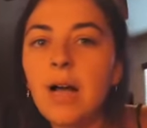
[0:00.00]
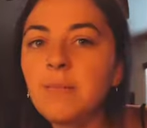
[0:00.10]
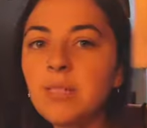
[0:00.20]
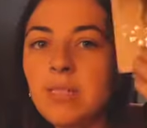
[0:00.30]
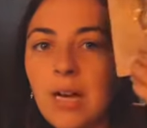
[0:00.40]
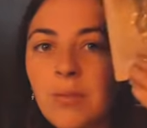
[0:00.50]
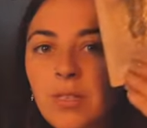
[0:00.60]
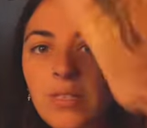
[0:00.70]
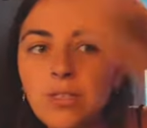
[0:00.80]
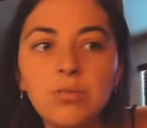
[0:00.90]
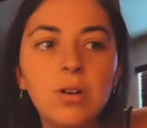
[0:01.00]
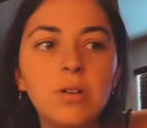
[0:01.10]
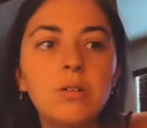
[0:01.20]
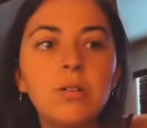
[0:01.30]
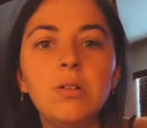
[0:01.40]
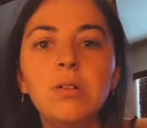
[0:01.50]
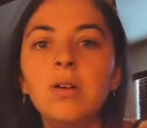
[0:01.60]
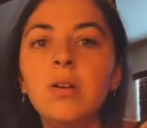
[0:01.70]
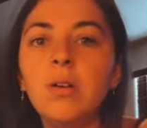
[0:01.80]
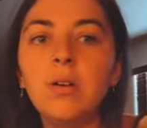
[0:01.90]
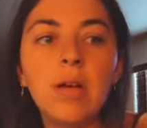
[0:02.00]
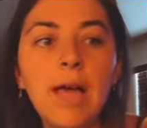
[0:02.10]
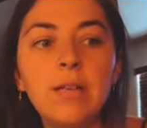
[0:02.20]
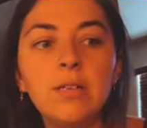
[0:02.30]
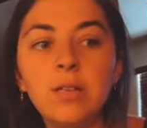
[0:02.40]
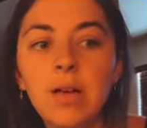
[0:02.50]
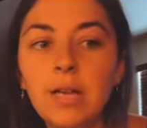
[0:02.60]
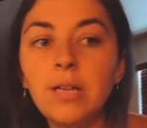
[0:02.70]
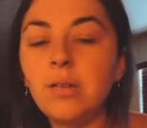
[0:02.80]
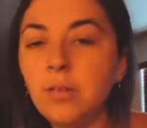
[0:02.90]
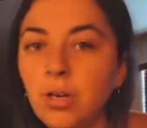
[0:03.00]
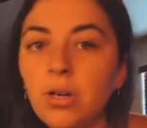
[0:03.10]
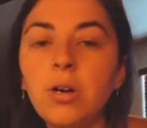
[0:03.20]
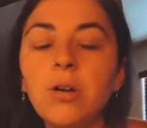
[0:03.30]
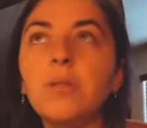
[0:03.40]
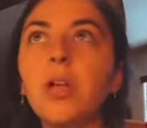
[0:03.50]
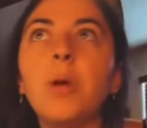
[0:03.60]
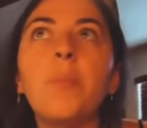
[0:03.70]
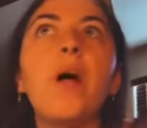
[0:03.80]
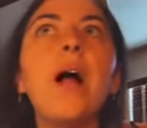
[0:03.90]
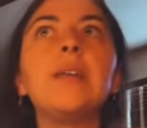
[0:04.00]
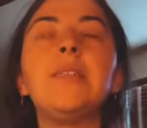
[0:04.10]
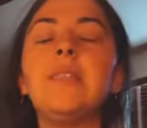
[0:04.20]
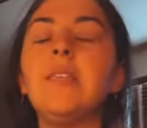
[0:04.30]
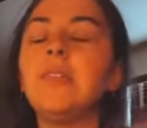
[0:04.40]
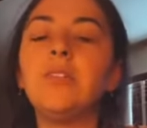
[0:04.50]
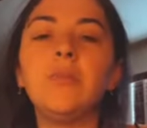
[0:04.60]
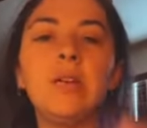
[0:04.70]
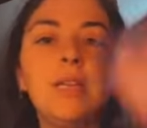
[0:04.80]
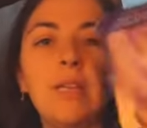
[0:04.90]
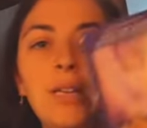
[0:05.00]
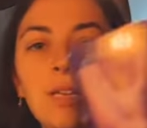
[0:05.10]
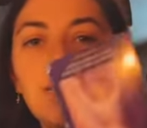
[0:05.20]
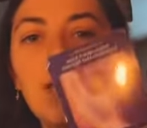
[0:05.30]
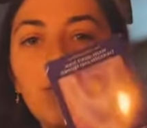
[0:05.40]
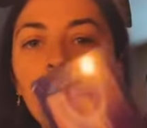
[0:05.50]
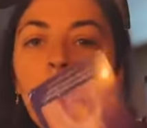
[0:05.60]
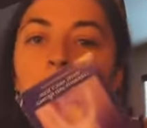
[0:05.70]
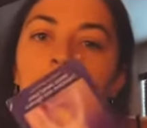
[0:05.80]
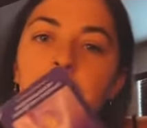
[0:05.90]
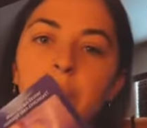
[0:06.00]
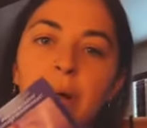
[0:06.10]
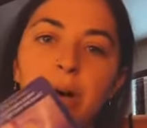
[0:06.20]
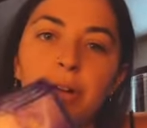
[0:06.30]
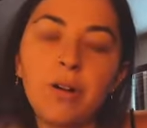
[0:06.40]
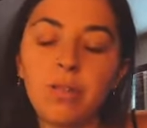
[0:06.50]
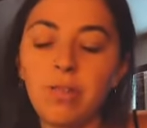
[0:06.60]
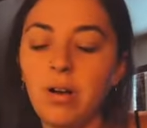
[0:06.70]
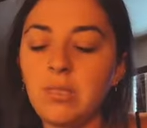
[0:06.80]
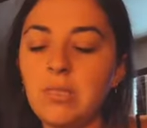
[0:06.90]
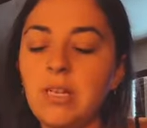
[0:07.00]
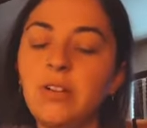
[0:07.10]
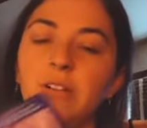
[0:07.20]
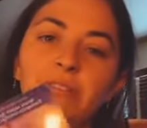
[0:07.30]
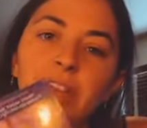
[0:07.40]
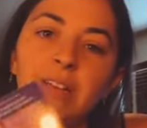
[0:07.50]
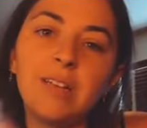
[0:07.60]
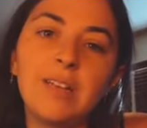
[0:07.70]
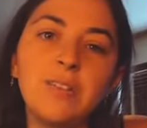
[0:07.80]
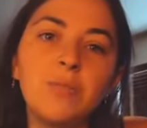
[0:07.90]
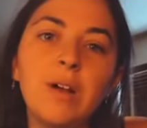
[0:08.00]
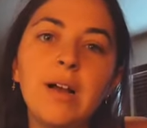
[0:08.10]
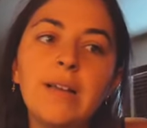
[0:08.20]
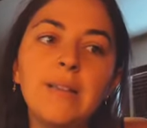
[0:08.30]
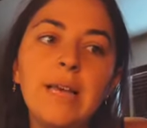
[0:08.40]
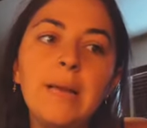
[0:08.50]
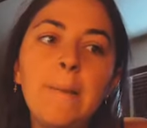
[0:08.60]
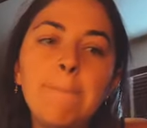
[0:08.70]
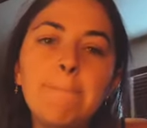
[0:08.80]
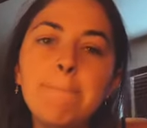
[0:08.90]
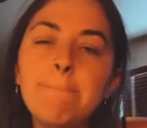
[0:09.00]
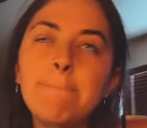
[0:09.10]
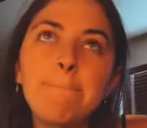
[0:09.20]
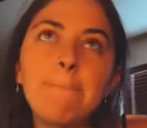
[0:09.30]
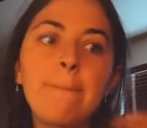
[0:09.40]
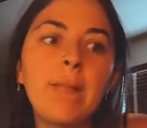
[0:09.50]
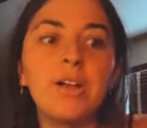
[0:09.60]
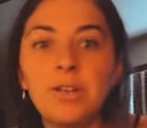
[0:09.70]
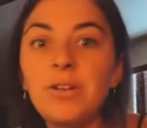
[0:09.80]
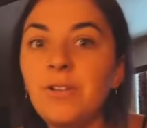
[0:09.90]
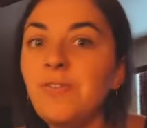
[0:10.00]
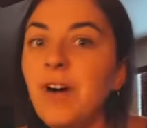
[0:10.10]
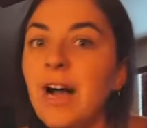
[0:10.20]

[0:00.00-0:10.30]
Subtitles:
I'm done with this struggle, and you're practicing and doing things like writing about your thoughts and your feelings, right? Like, you'll